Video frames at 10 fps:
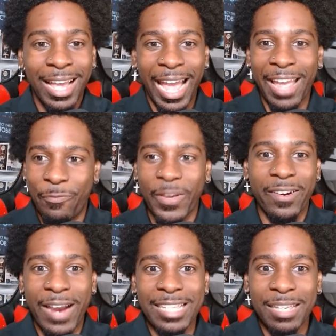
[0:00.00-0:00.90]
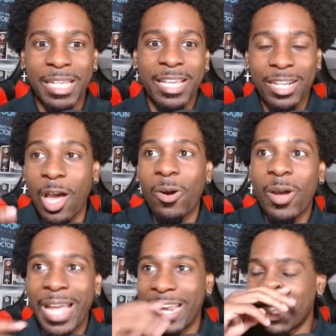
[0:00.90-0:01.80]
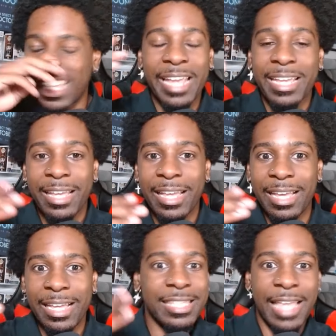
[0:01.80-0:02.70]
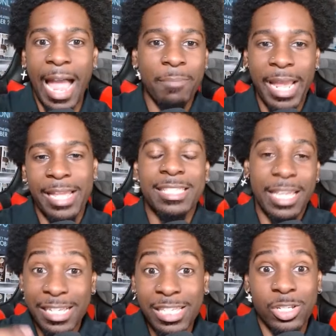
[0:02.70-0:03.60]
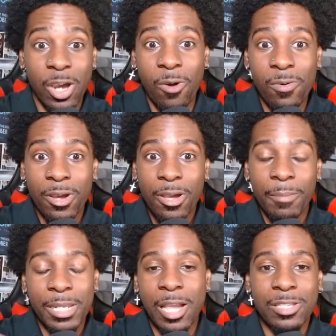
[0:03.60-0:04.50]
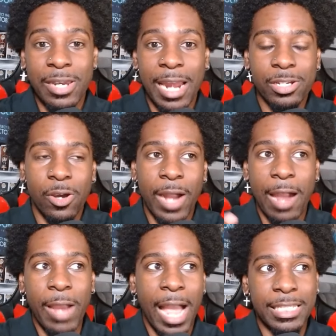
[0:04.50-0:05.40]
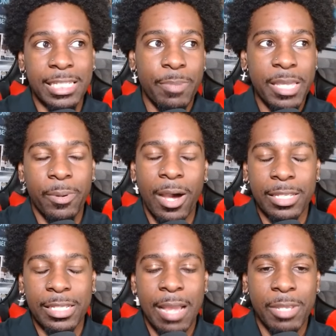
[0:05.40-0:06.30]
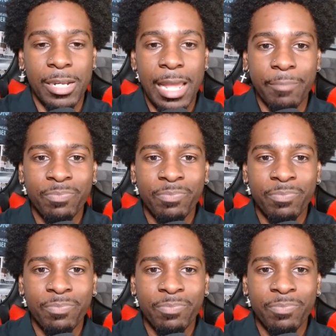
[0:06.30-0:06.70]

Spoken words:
and figure out something. Go, and it's like, it's a joke, but it's also not a joke. I see people all the time, they're like,